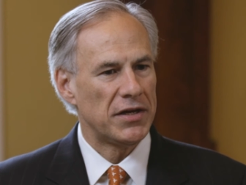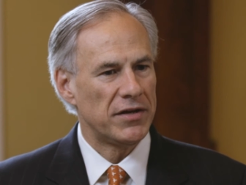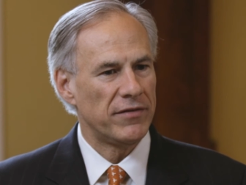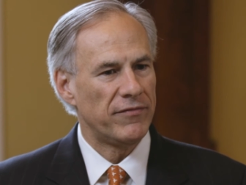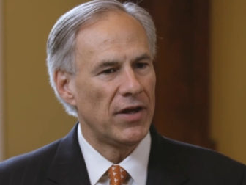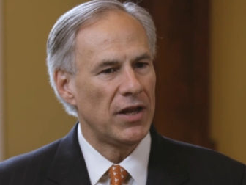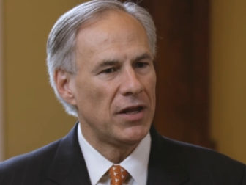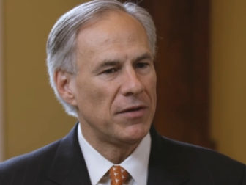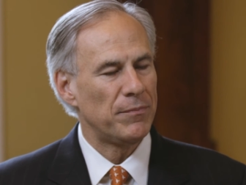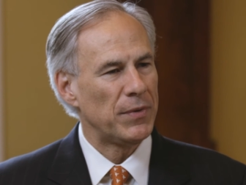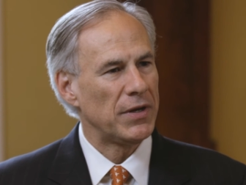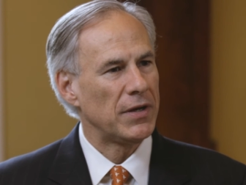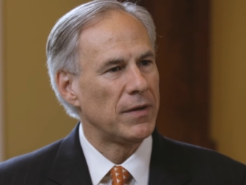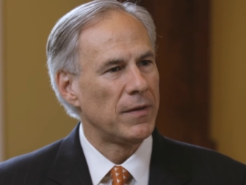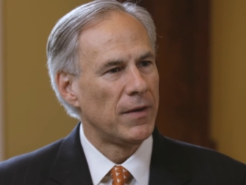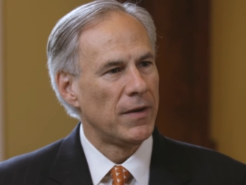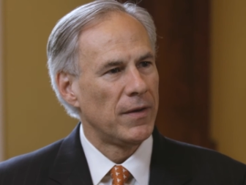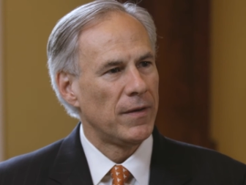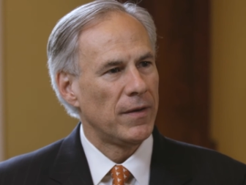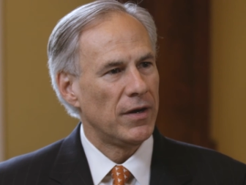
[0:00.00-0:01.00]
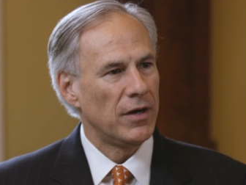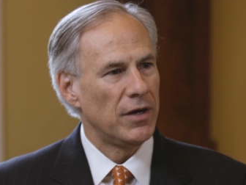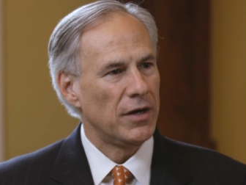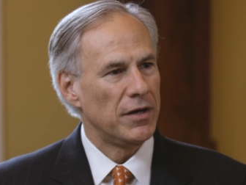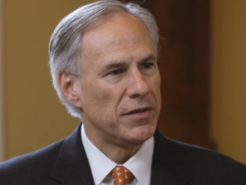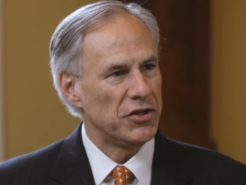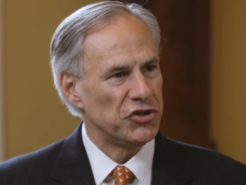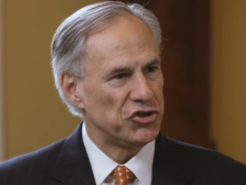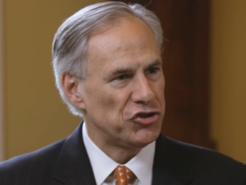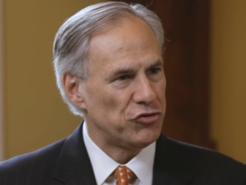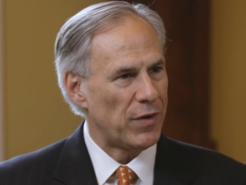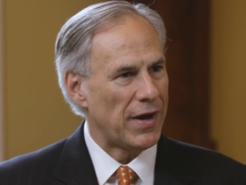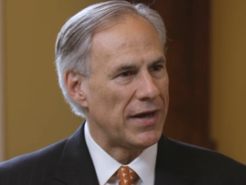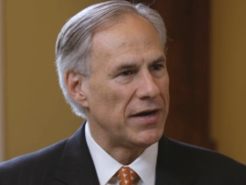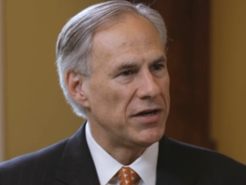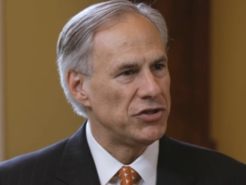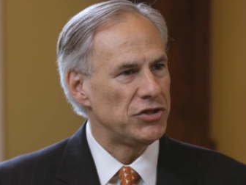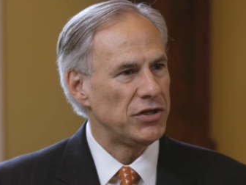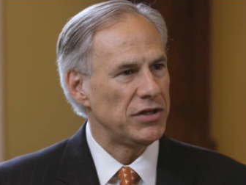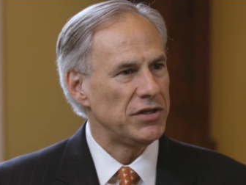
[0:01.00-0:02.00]
they developing uh, the
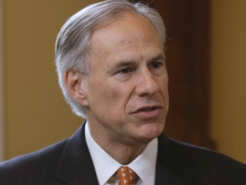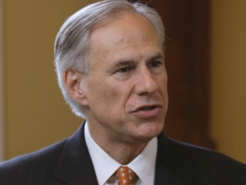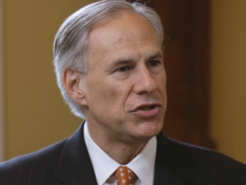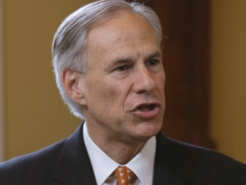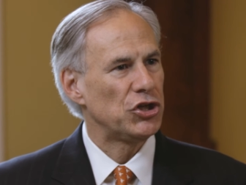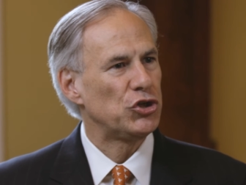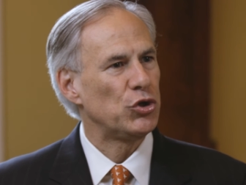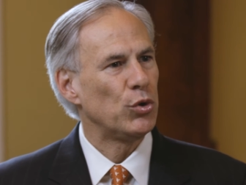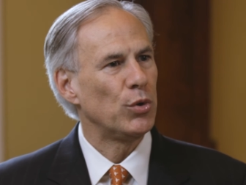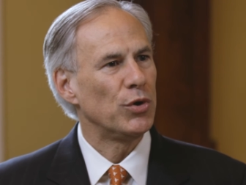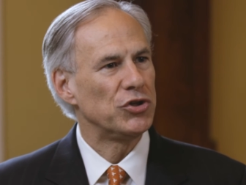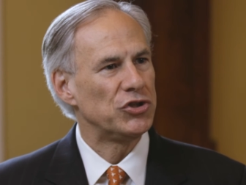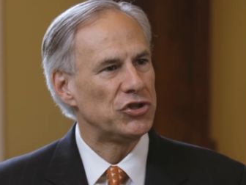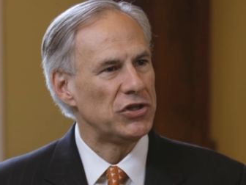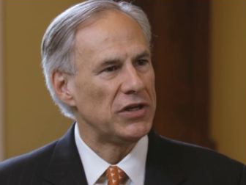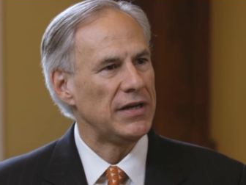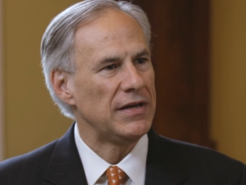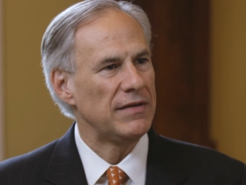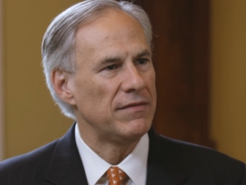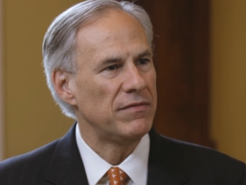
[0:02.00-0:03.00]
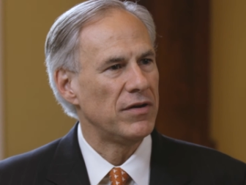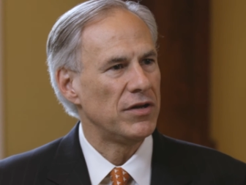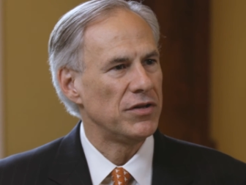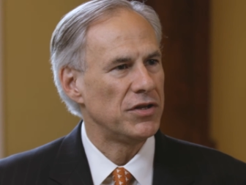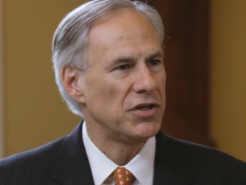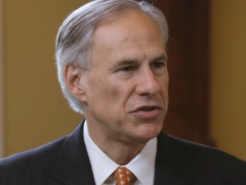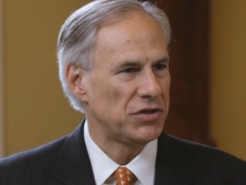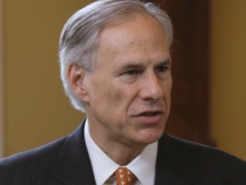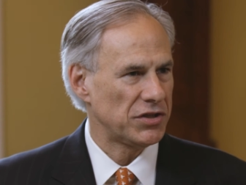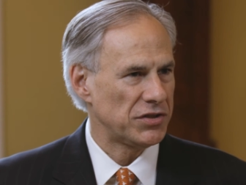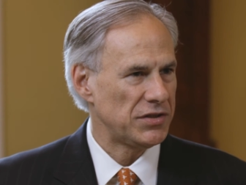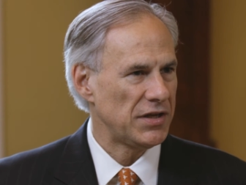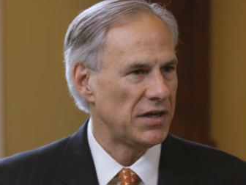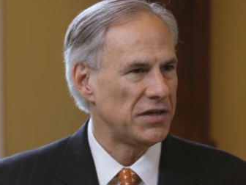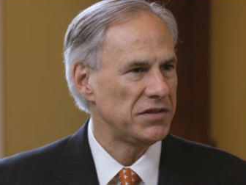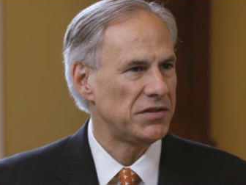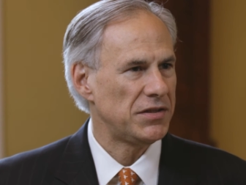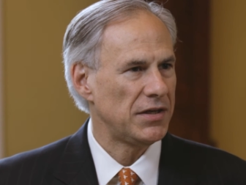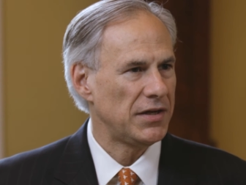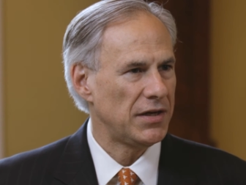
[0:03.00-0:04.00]
strategies to achieve the
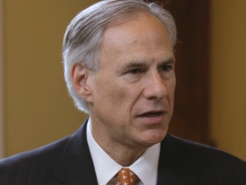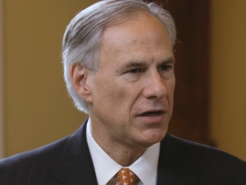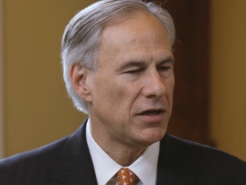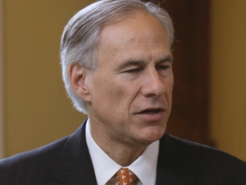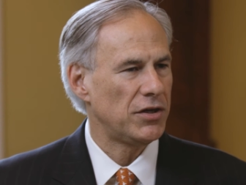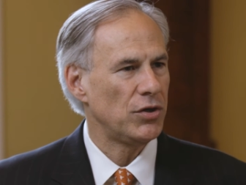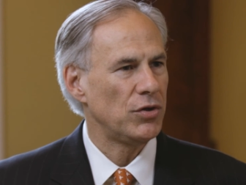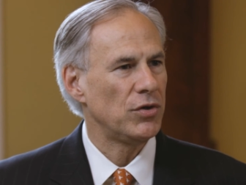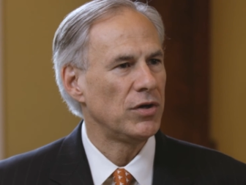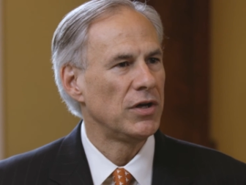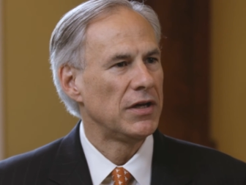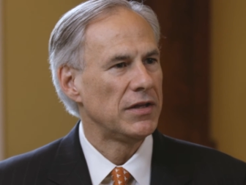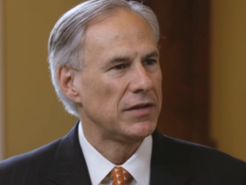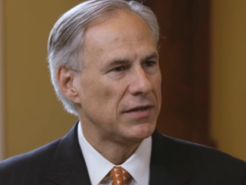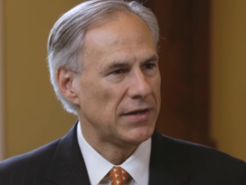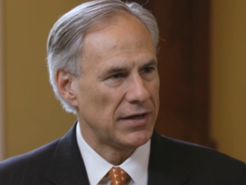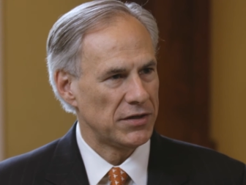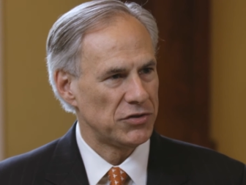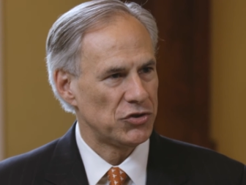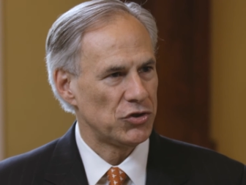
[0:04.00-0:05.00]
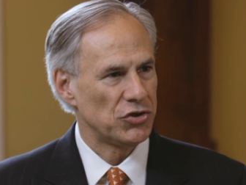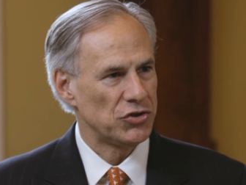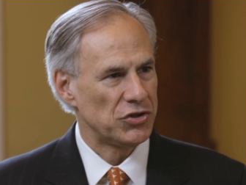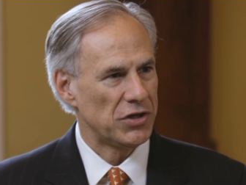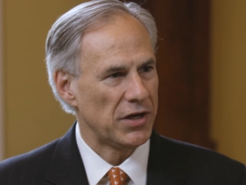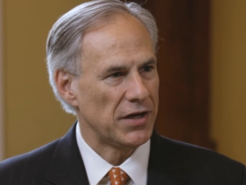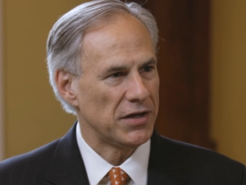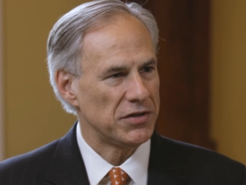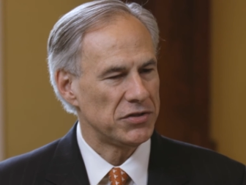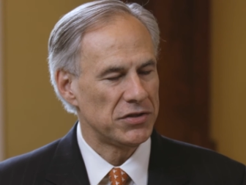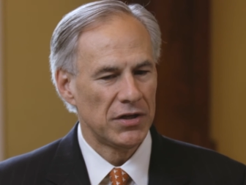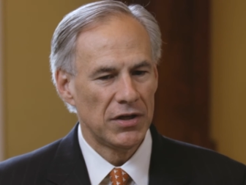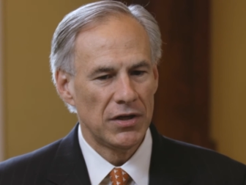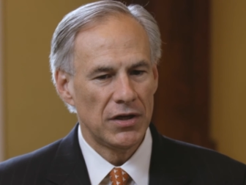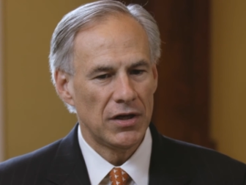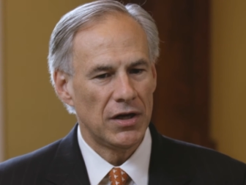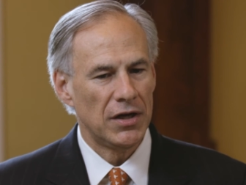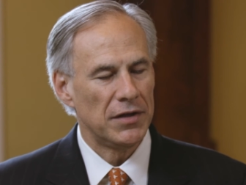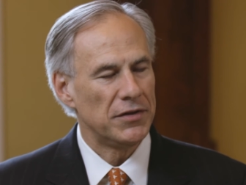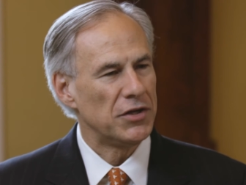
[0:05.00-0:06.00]
success they need to do? The answer is yes.
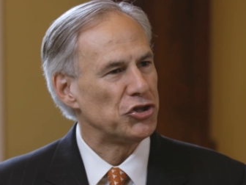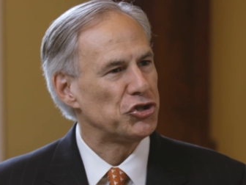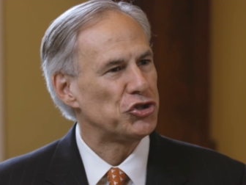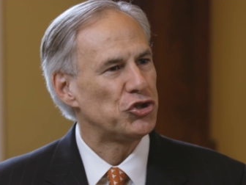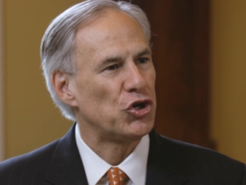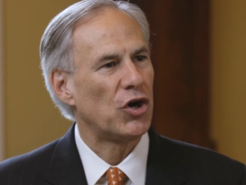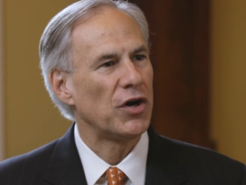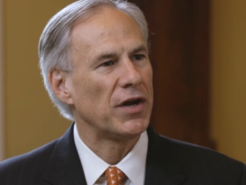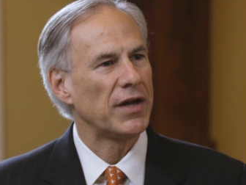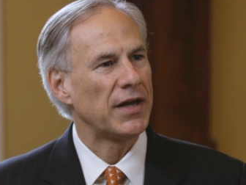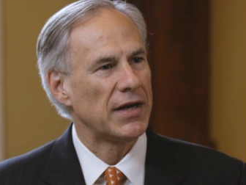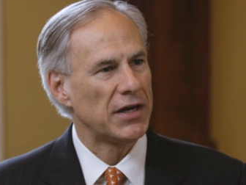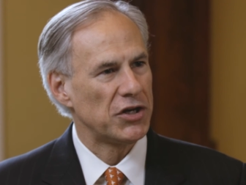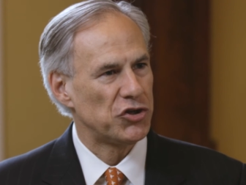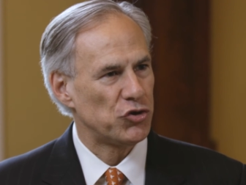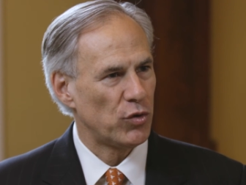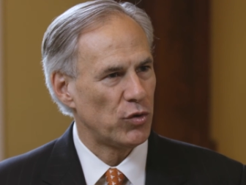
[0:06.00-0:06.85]
Uh, they're starting at a